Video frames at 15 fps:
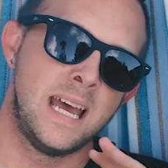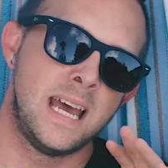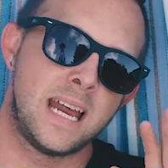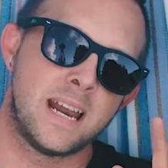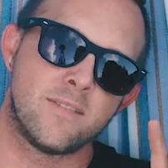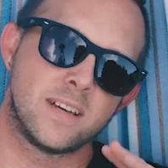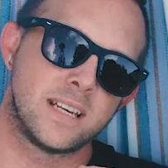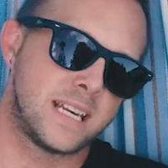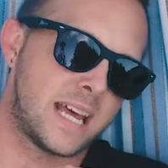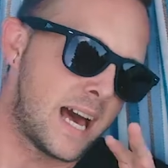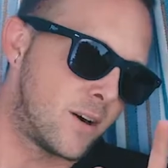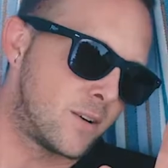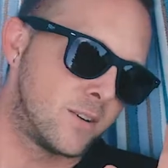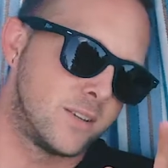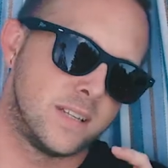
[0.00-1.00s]
And I've
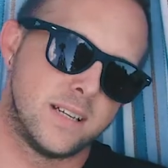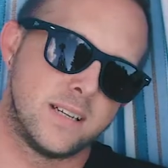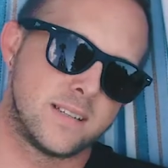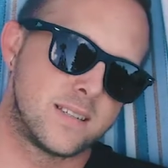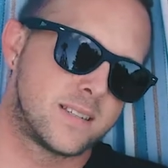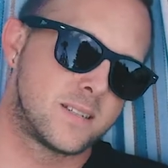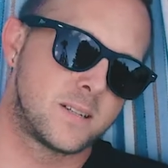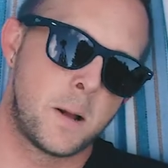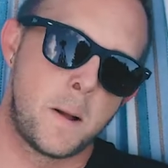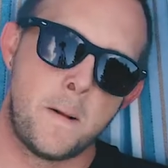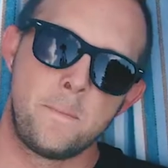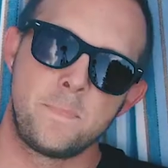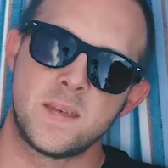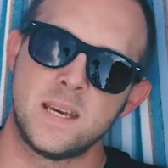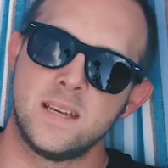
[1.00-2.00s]
encountered this
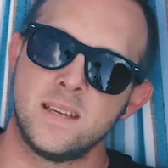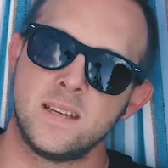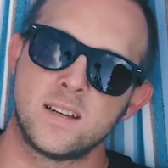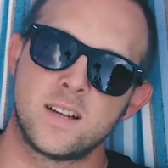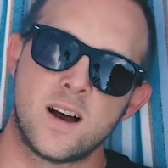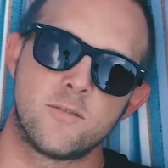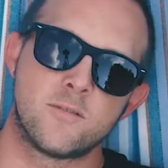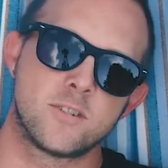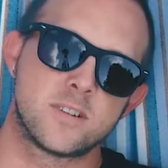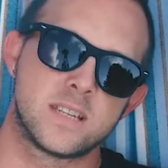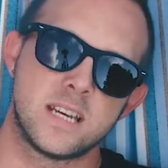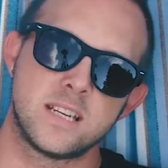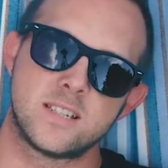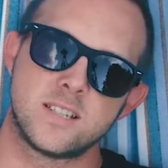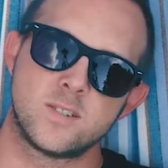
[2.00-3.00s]
in
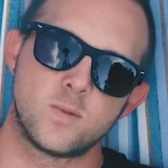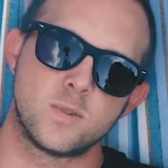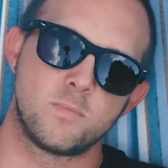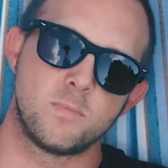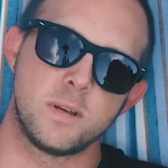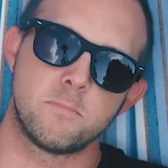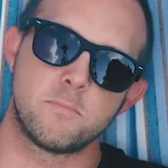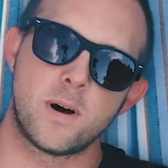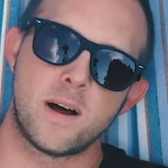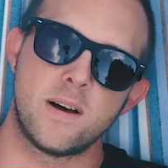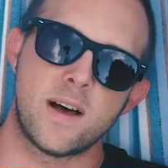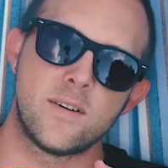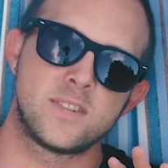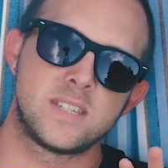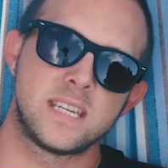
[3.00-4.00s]
conversations with people.
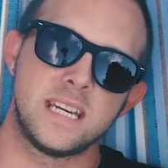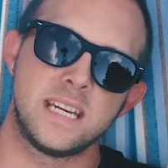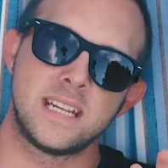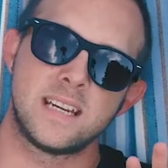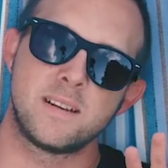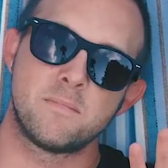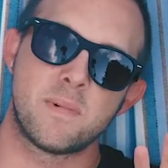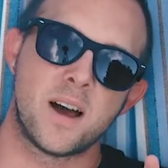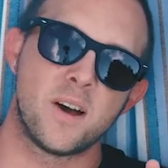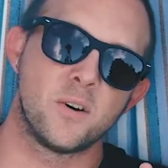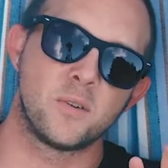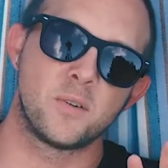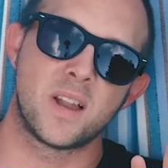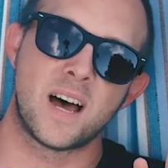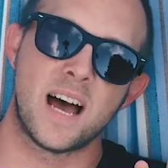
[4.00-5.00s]
I've seen it in my
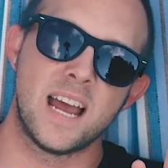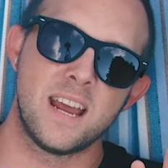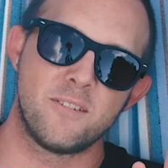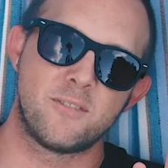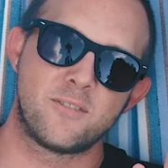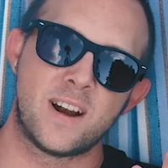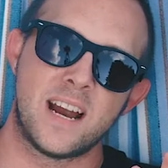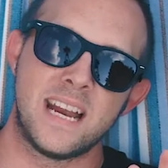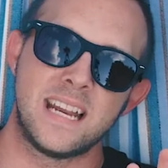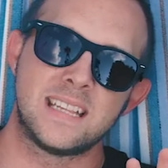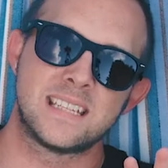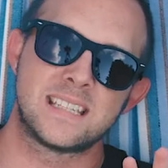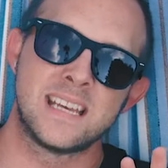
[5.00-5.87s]
own life, right?